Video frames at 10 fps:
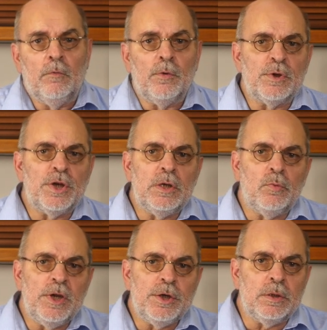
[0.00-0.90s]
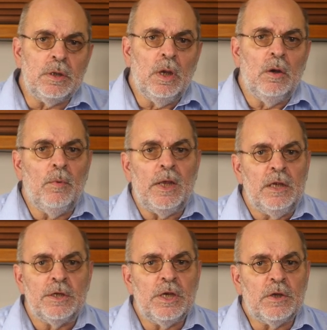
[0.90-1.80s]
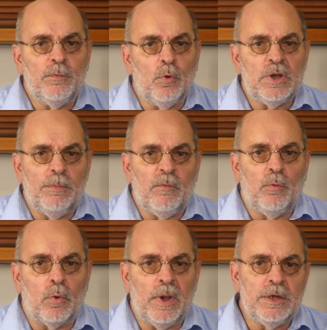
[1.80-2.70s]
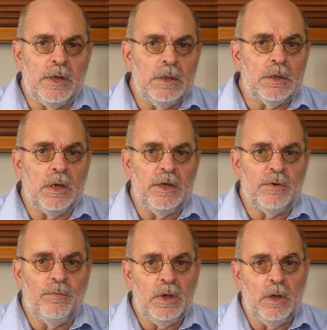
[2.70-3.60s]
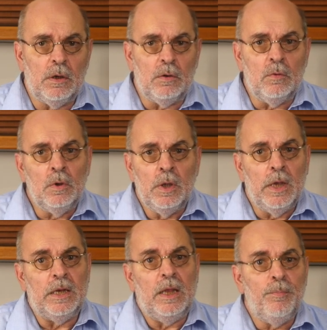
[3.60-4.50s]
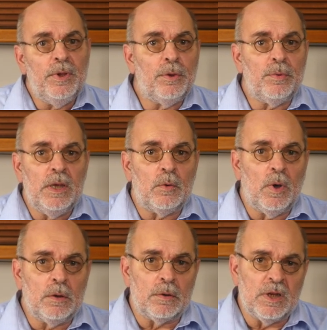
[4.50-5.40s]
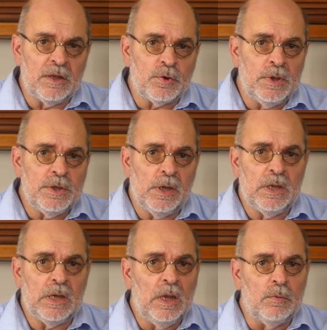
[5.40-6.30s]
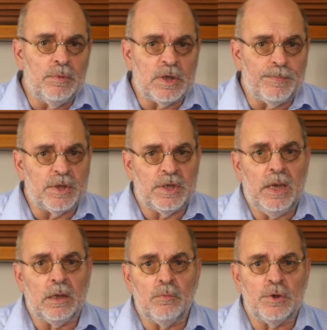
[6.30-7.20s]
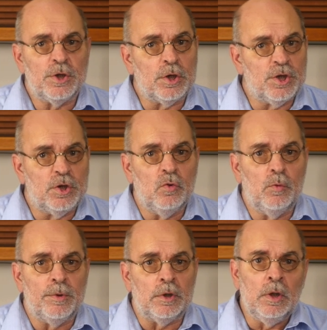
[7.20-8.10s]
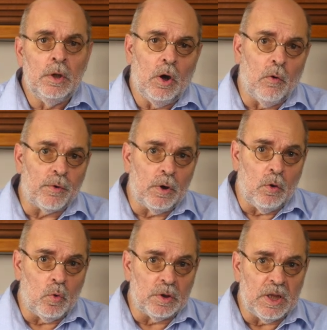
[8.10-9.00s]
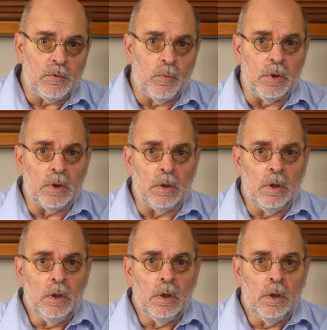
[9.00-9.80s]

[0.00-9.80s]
From a situation where 640 by 480 interlaced video and MP3 at 128 kilobits per second was just doable over a local network,